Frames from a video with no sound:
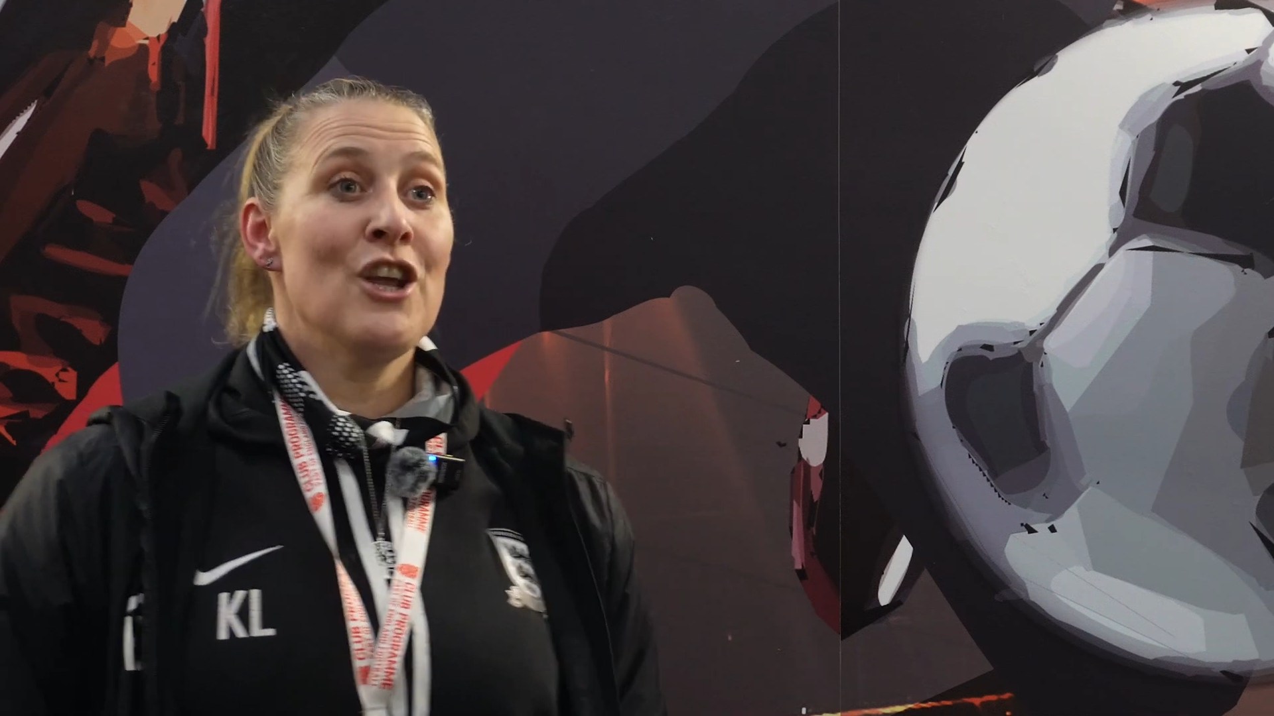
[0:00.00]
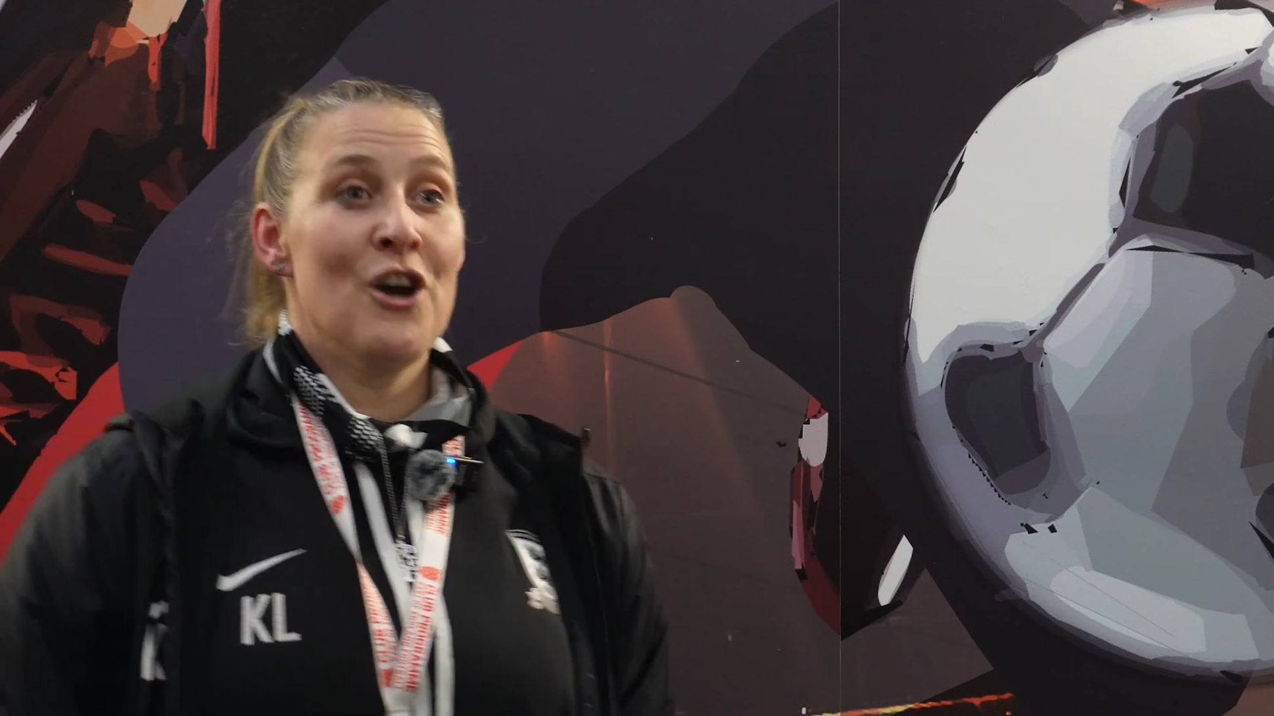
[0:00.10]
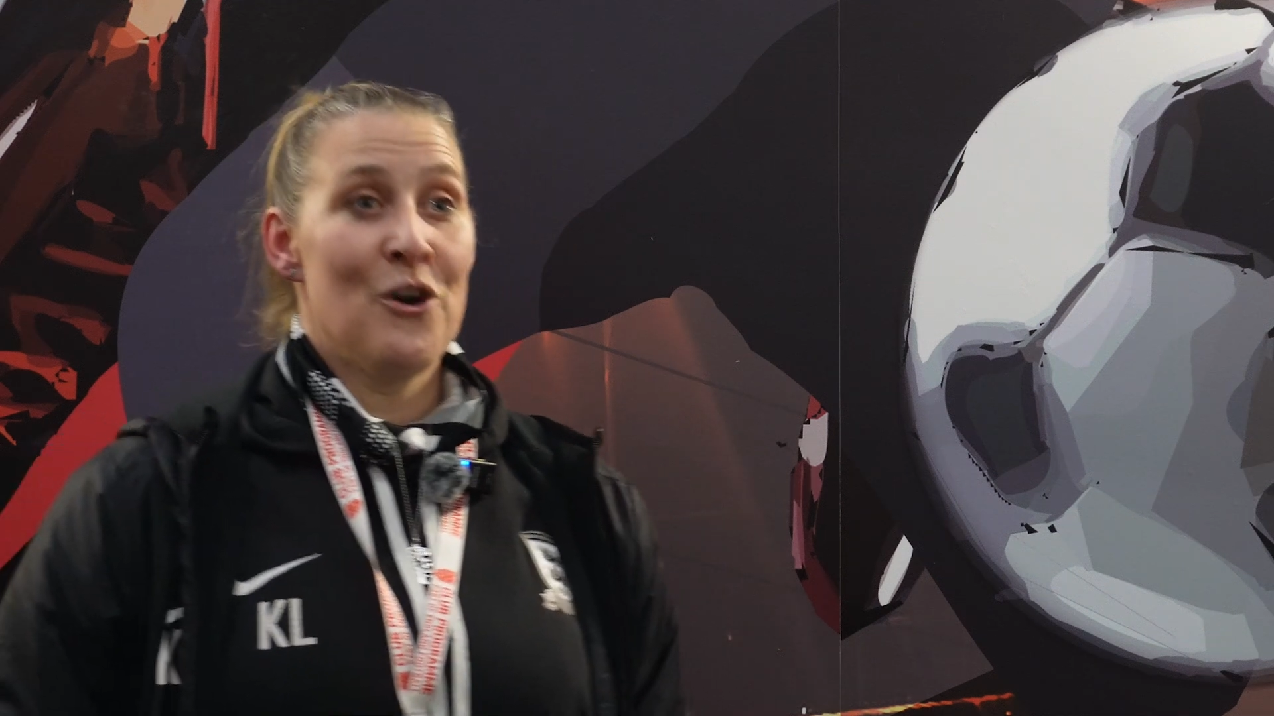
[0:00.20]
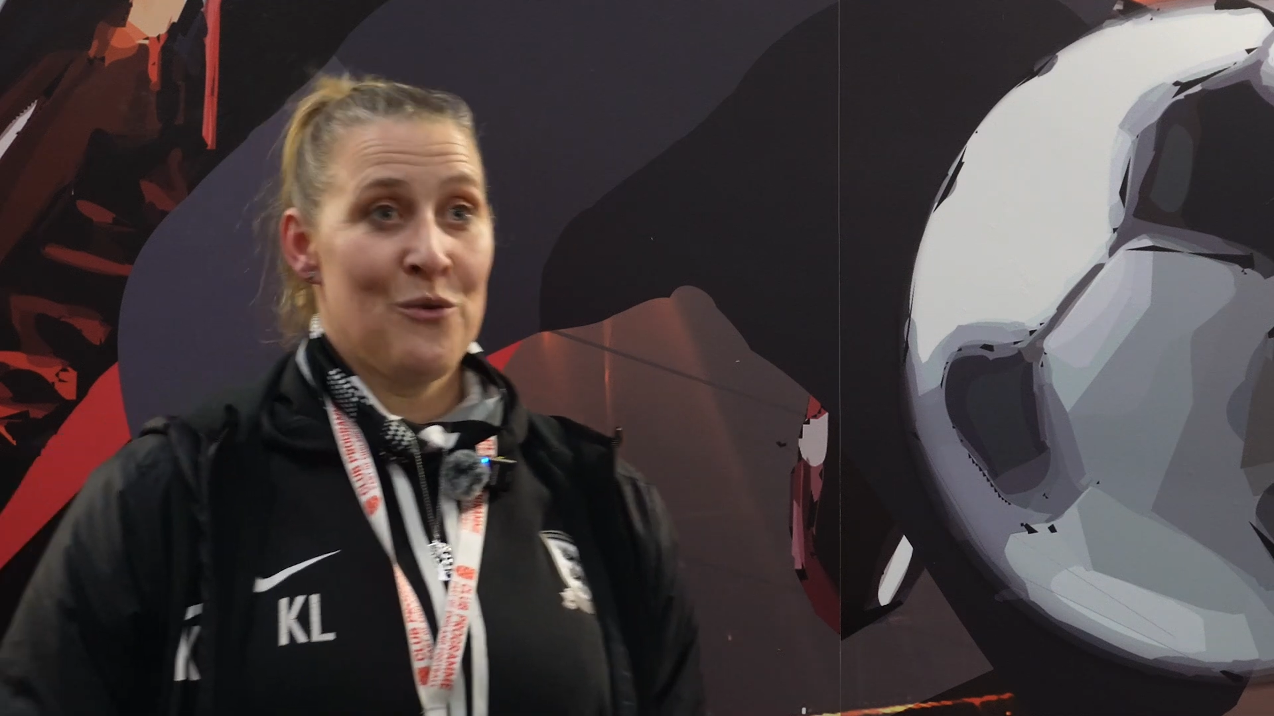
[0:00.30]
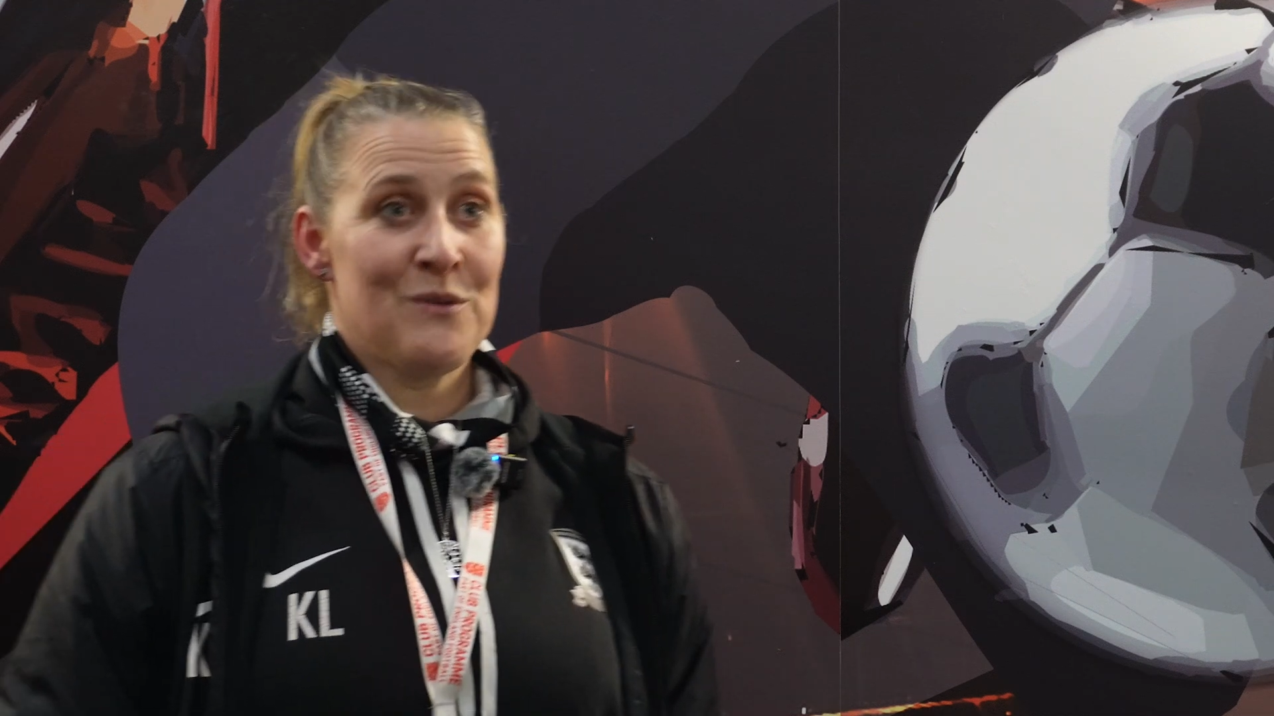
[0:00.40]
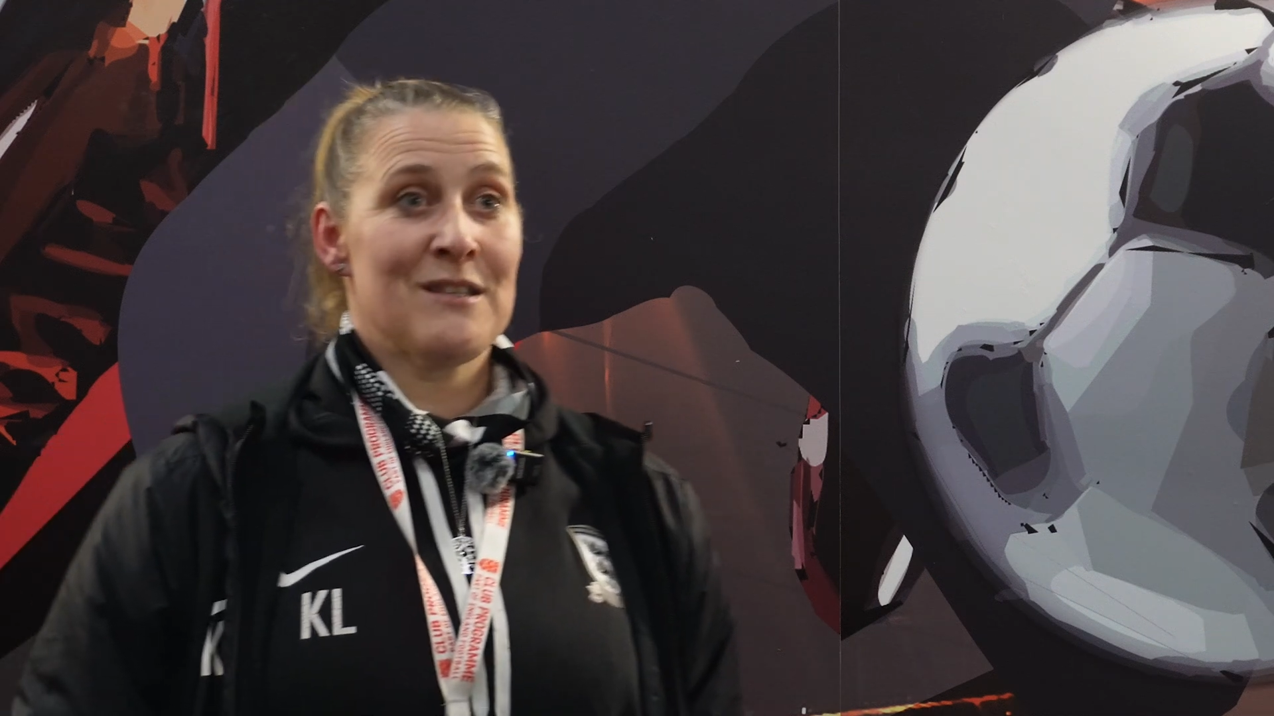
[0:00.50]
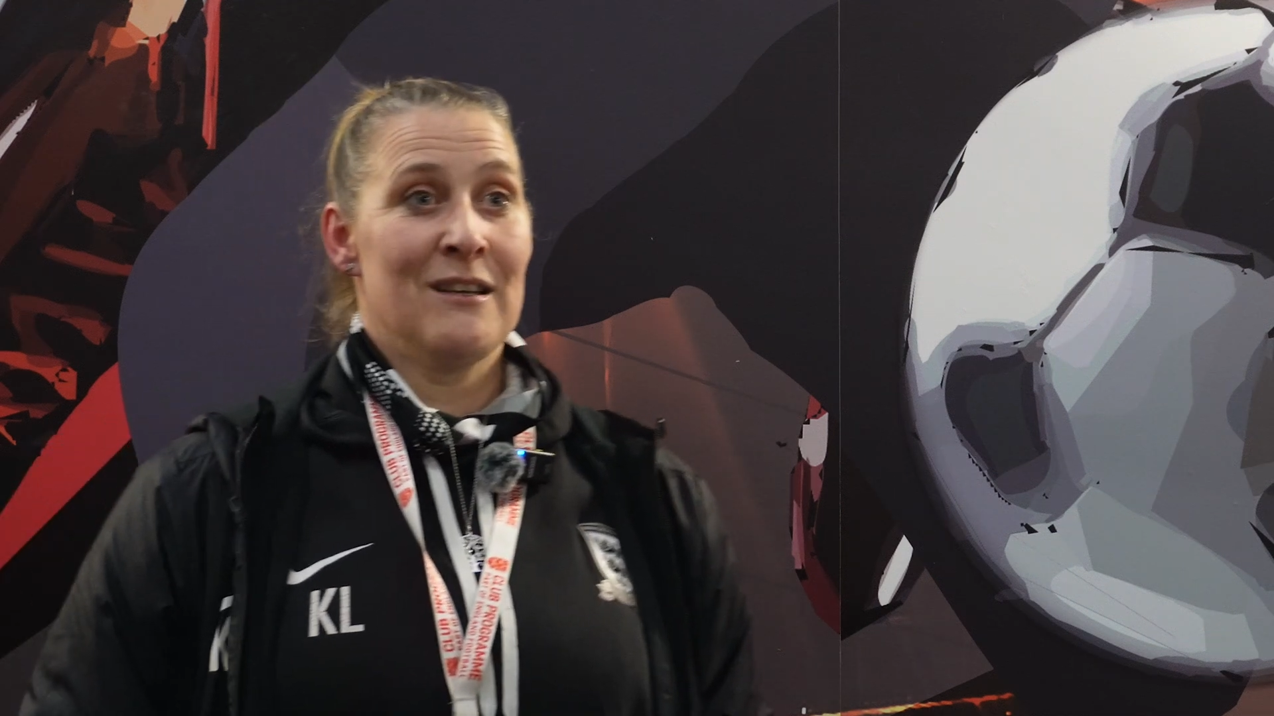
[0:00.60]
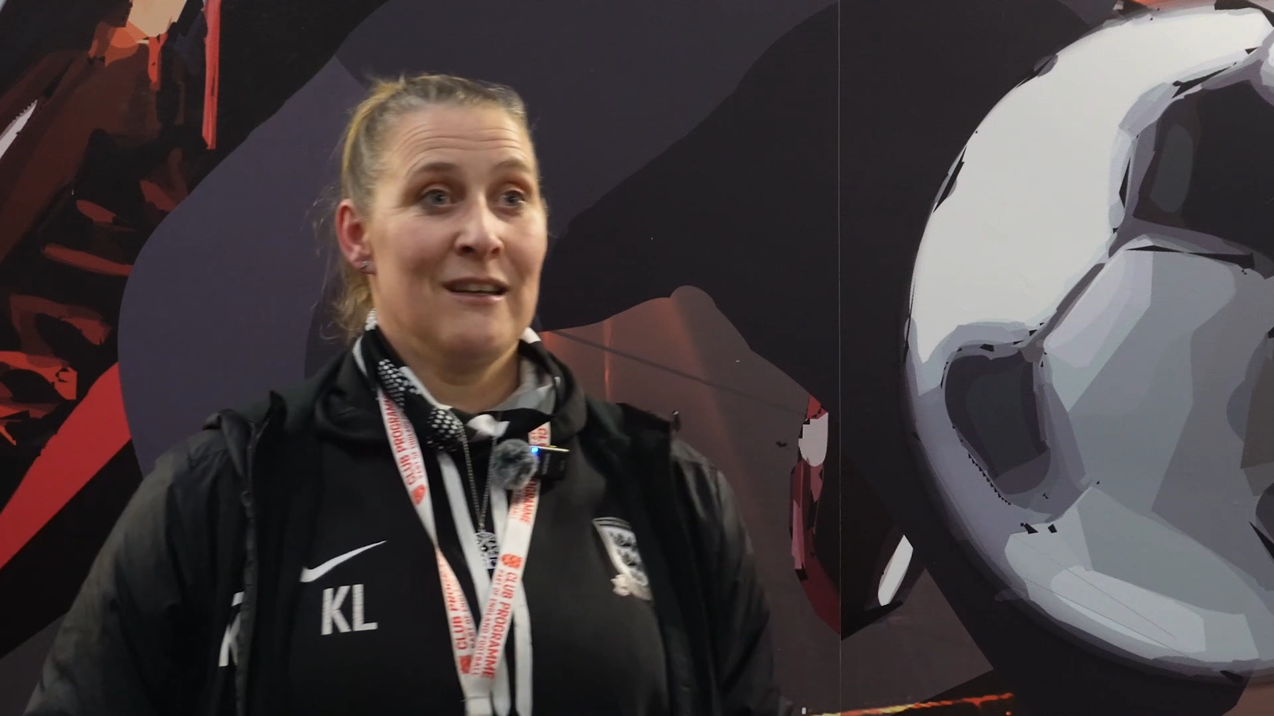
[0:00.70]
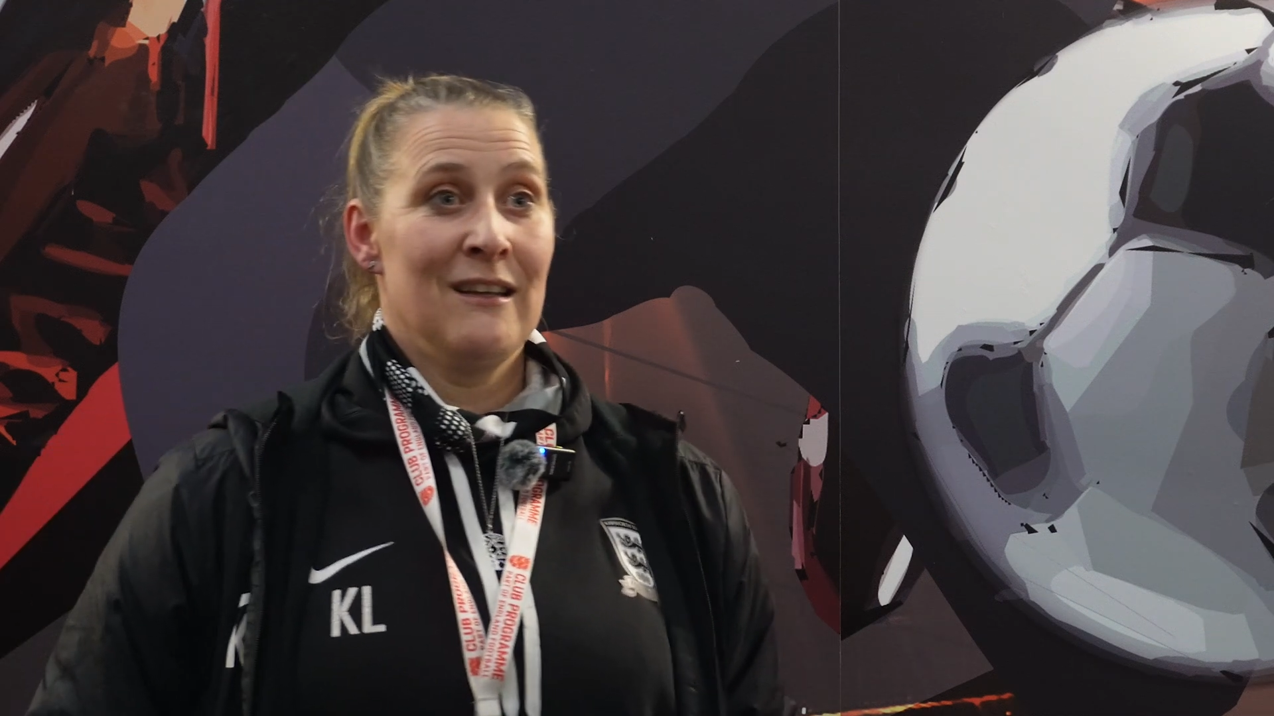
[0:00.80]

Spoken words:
girls